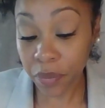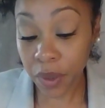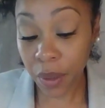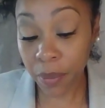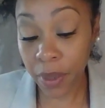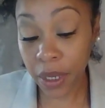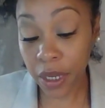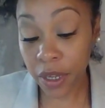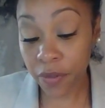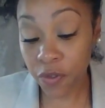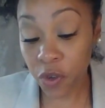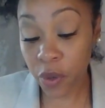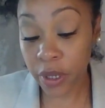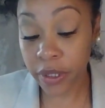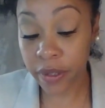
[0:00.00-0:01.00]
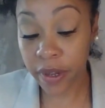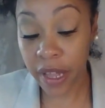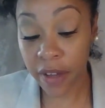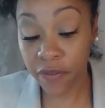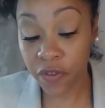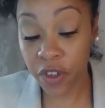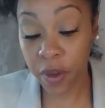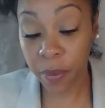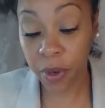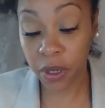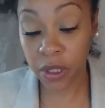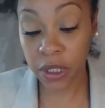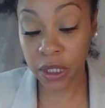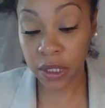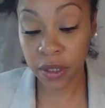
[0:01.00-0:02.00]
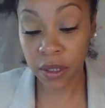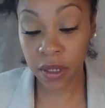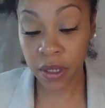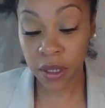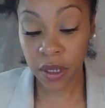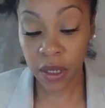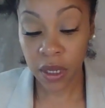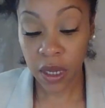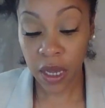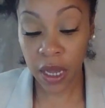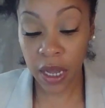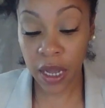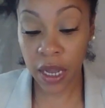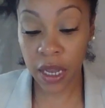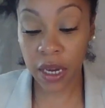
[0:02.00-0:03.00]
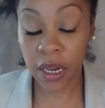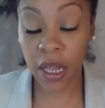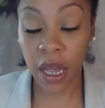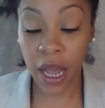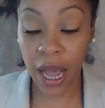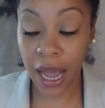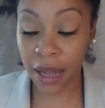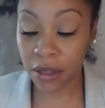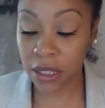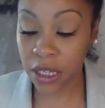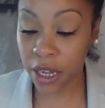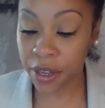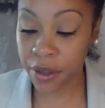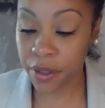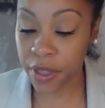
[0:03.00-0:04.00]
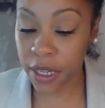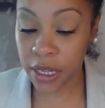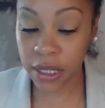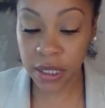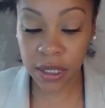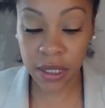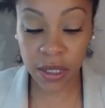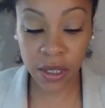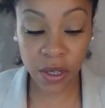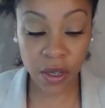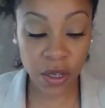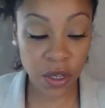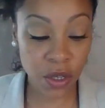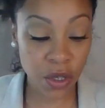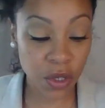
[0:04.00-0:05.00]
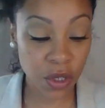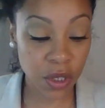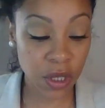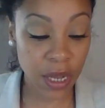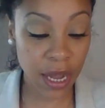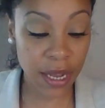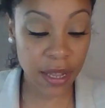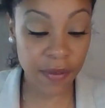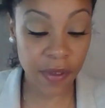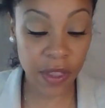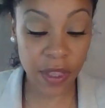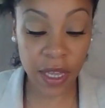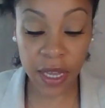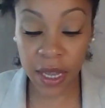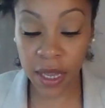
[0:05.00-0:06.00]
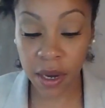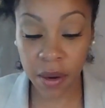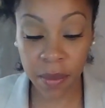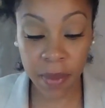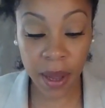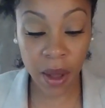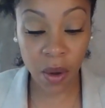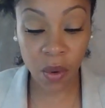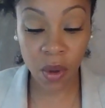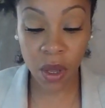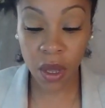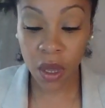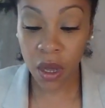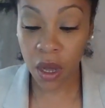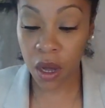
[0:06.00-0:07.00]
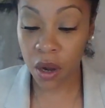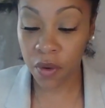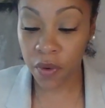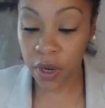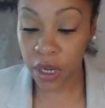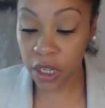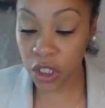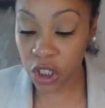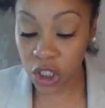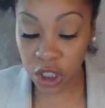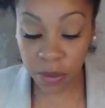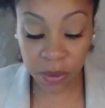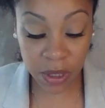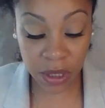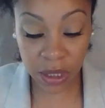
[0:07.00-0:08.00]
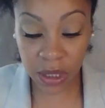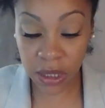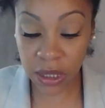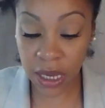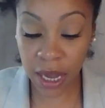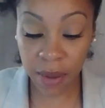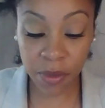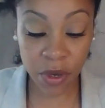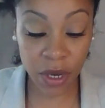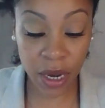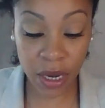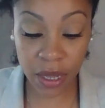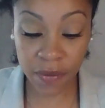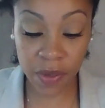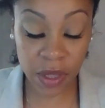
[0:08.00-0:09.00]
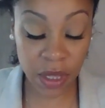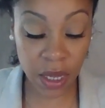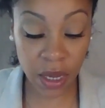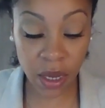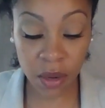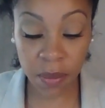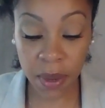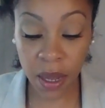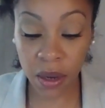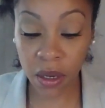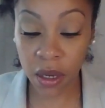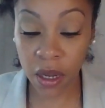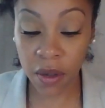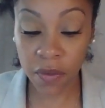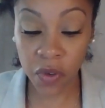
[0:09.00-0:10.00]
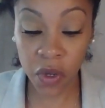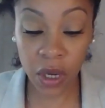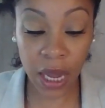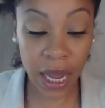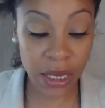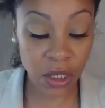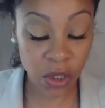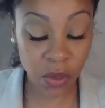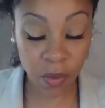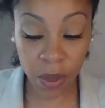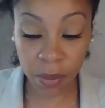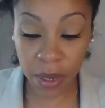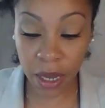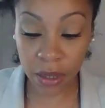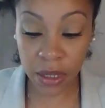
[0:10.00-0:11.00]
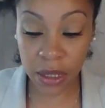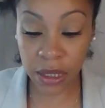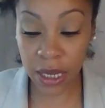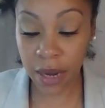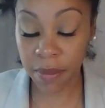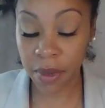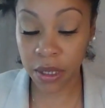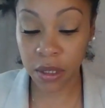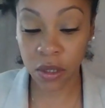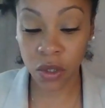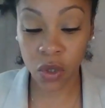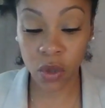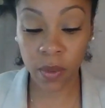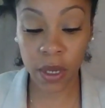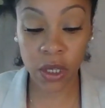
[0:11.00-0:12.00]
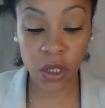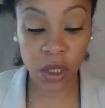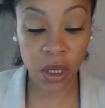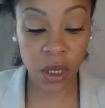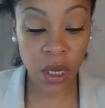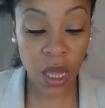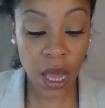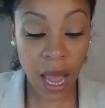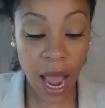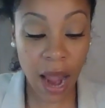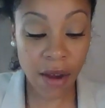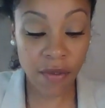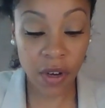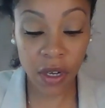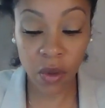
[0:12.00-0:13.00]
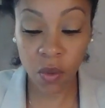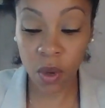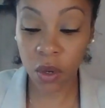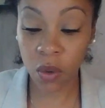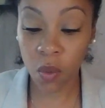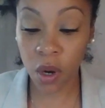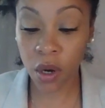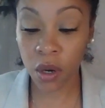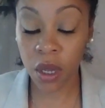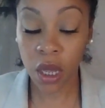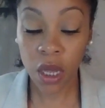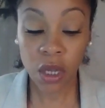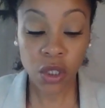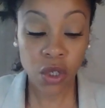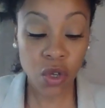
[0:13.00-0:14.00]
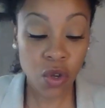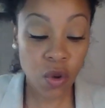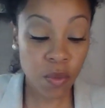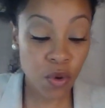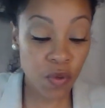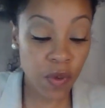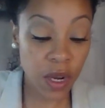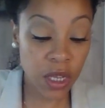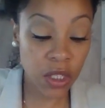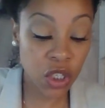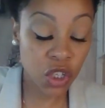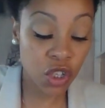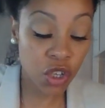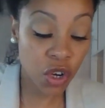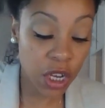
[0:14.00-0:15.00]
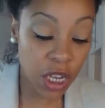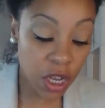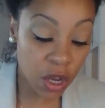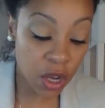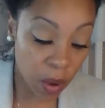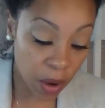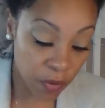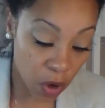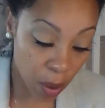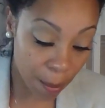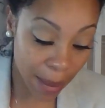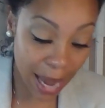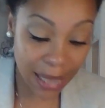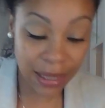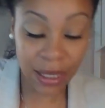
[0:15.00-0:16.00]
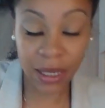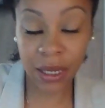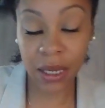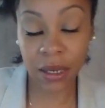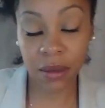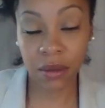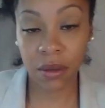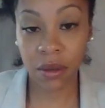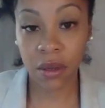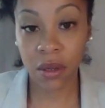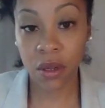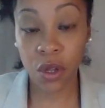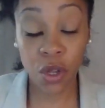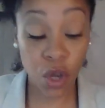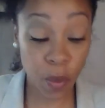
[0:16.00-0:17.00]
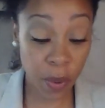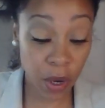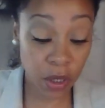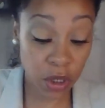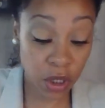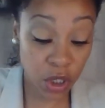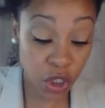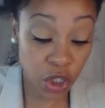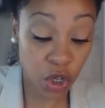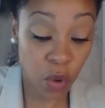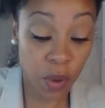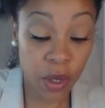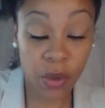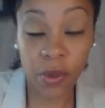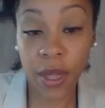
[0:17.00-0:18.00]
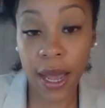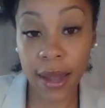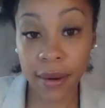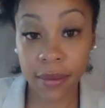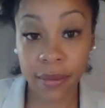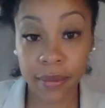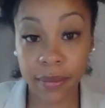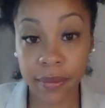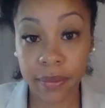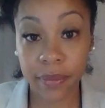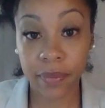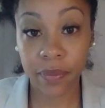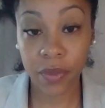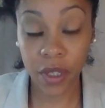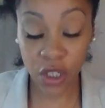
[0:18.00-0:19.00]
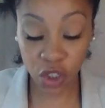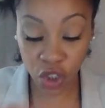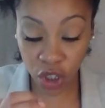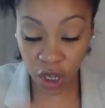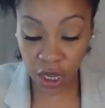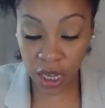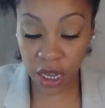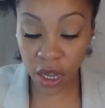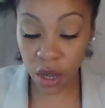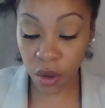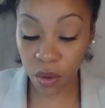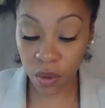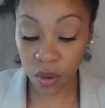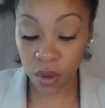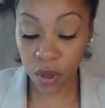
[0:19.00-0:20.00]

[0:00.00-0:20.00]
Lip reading: Many of you has left your person. And I'll tell you this, you're not even thinking about relationships at this time. You're not even thinking about love. You're like, I just want to be out this nightmare situation. I really want to work. So you're moving into your ego of your masculine. And your person is showing you that. It's your ego.